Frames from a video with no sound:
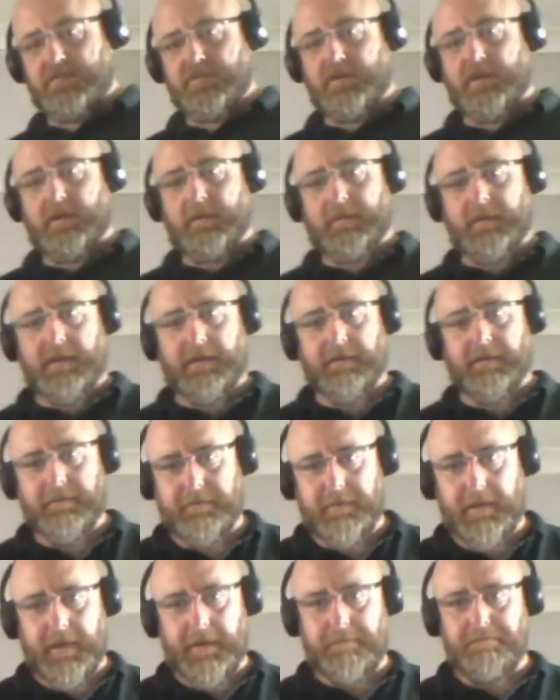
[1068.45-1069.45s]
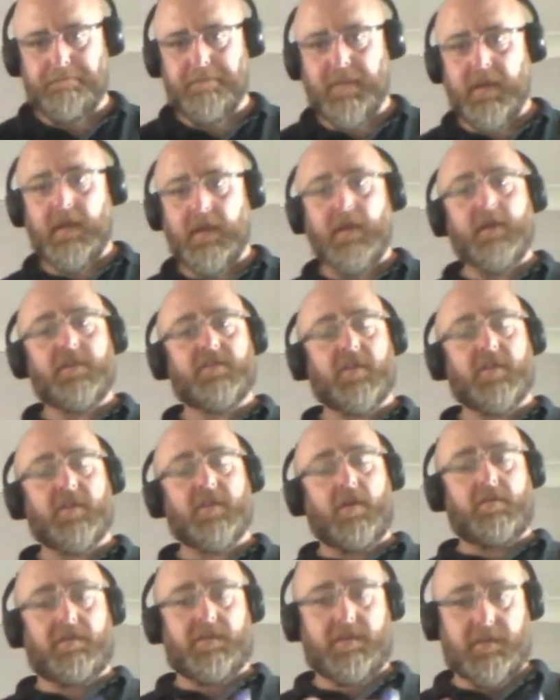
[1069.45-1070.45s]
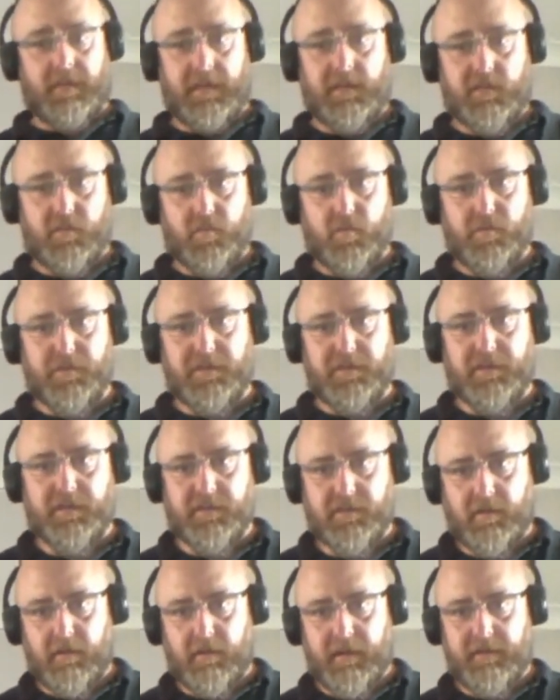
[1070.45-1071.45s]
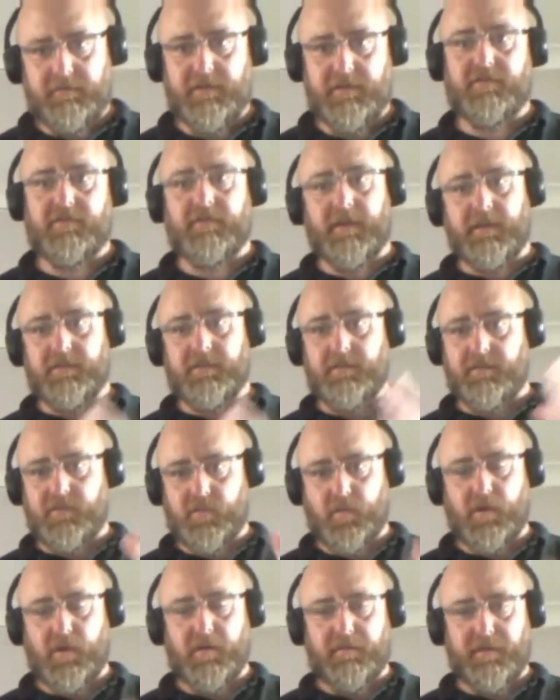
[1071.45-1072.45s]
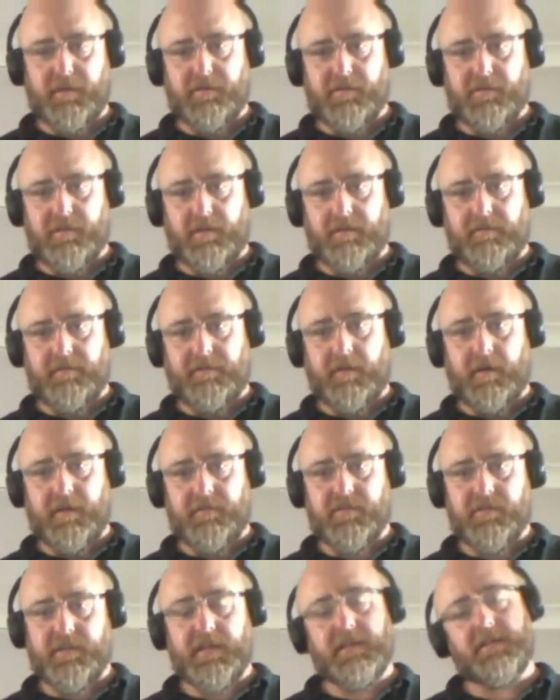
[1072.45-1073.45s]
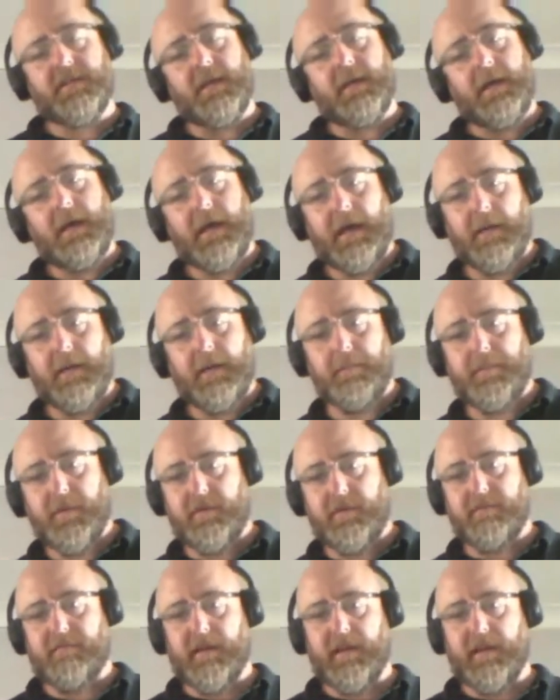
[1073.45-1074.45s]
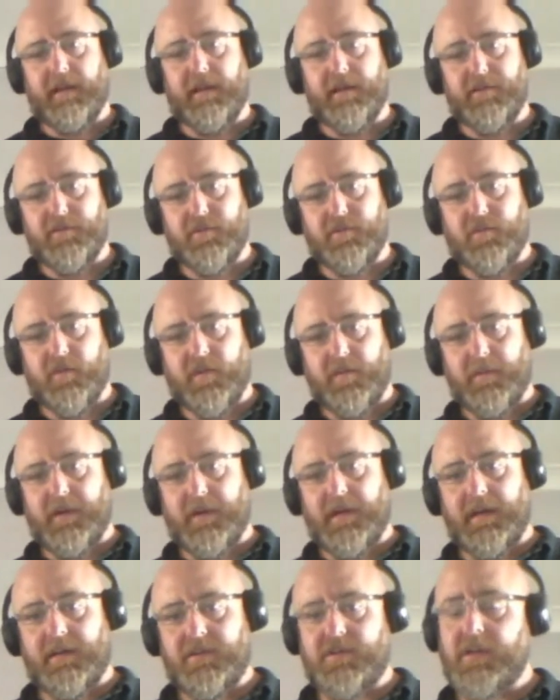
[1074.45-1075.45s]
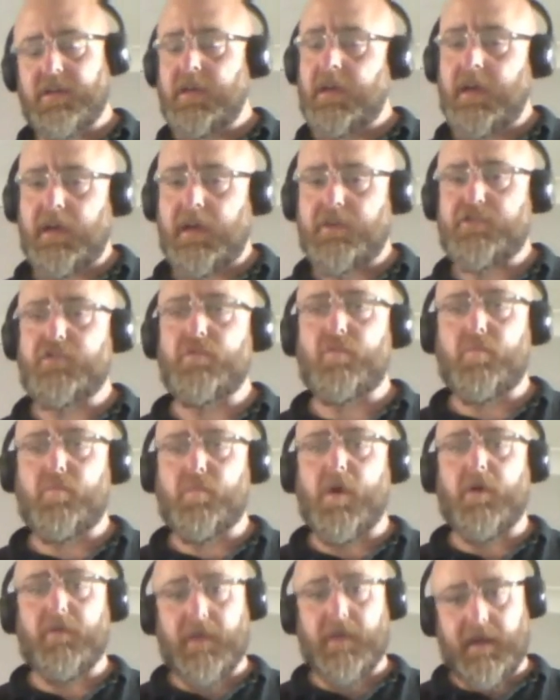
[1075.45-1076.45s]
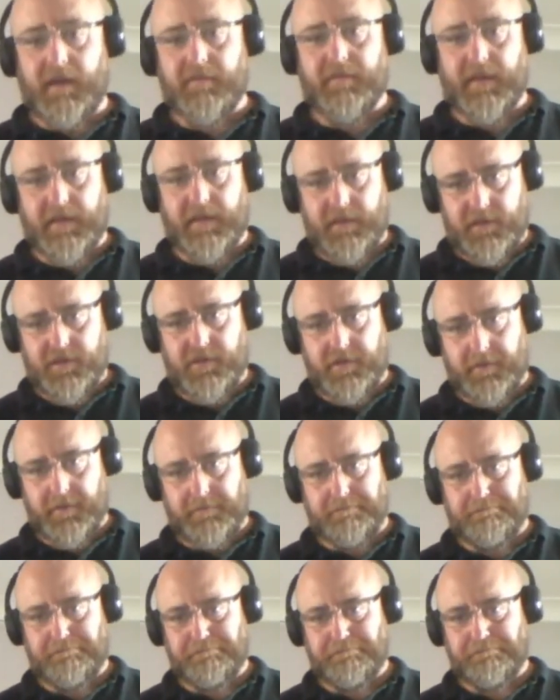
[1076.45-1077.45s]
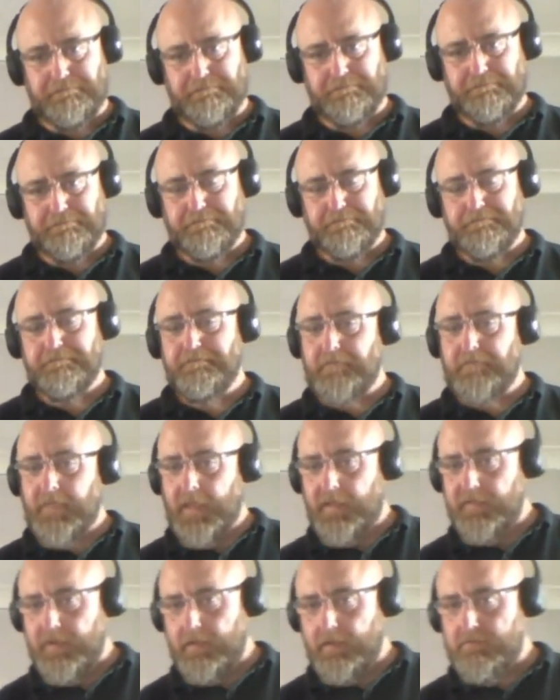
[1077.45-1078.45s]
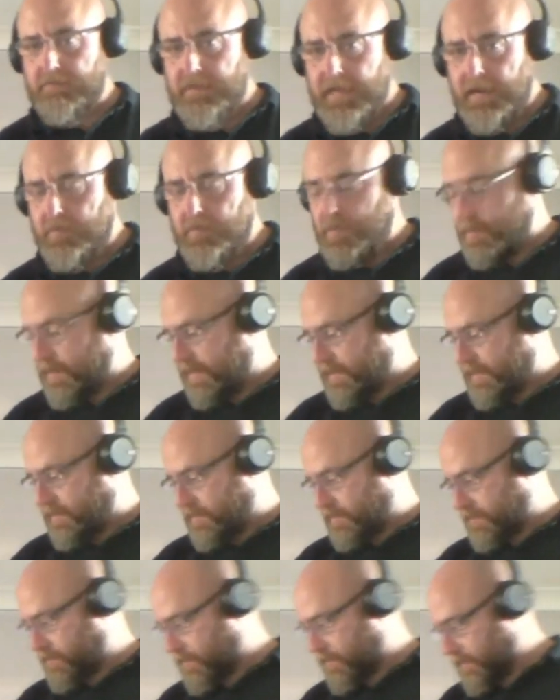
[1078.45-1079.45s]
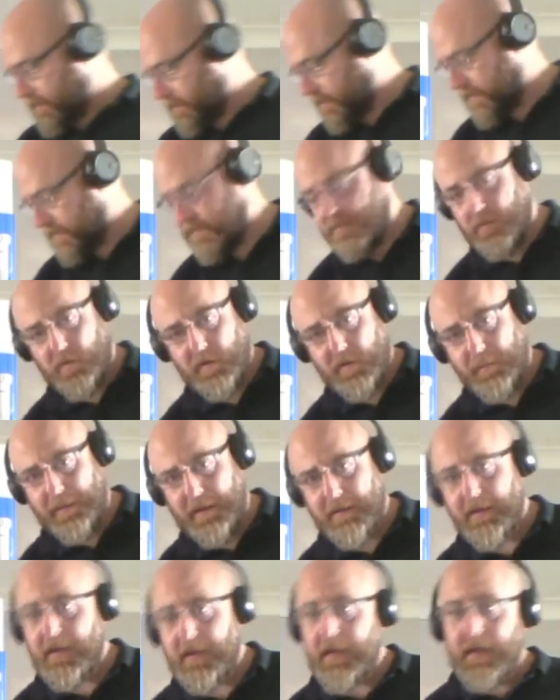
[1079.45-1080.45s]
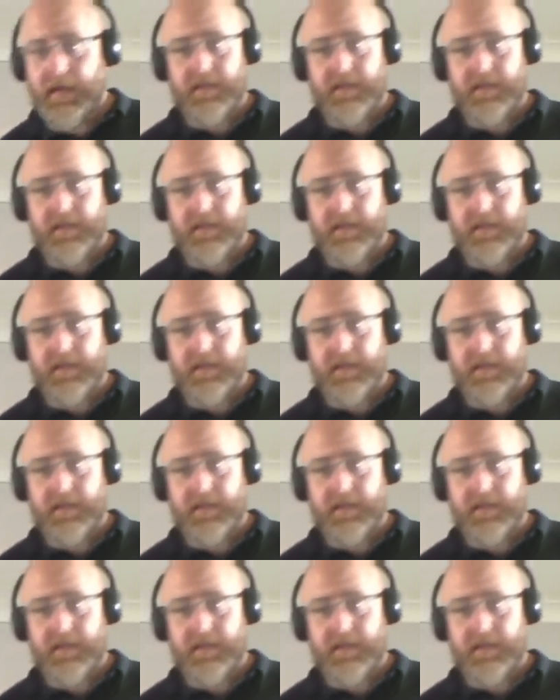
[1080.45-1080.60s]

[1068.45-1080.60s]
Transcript: the trap out of there. So stick to all the design restraints of 12056 and building regulation document H, and you won't have that issue. So now what we need to just quickly talk about